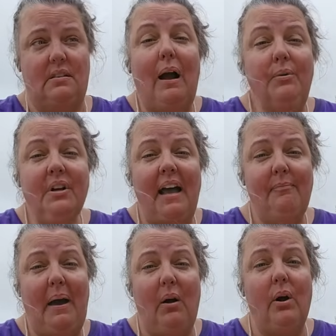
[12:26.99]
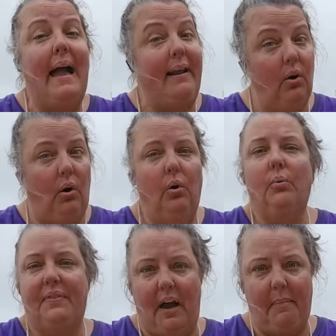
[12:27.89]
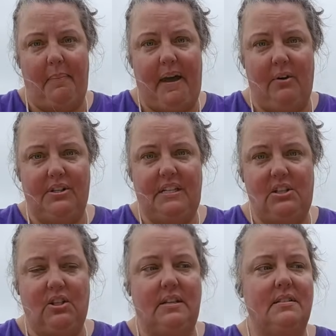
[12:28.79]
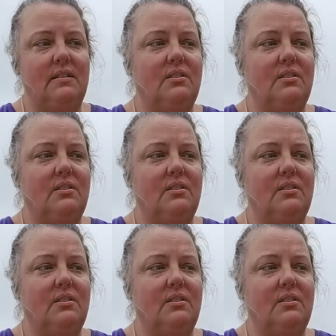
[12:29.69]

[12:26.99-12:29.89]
I would not have power at all without my power stations.